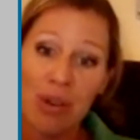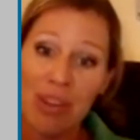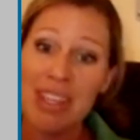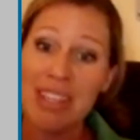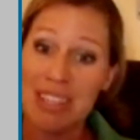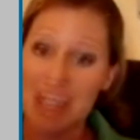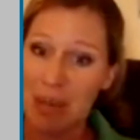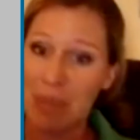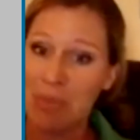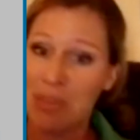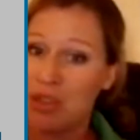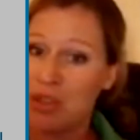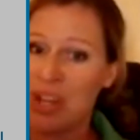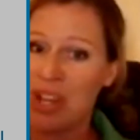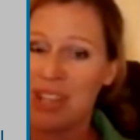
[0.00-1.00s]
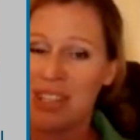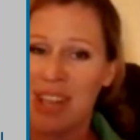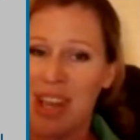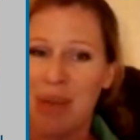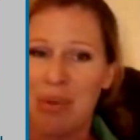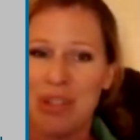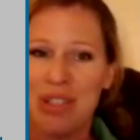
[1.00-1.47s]
all of these tips and
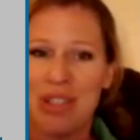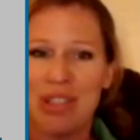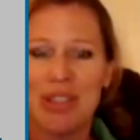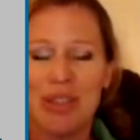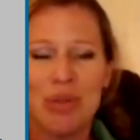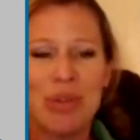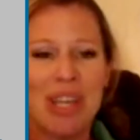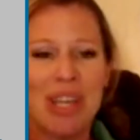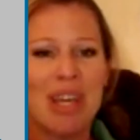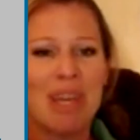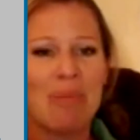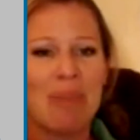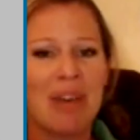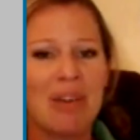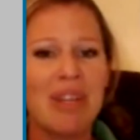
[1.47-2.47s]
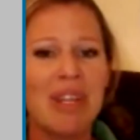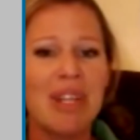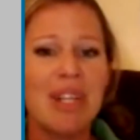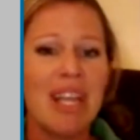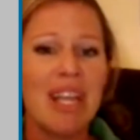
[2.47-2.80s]
tricks that I was just talking about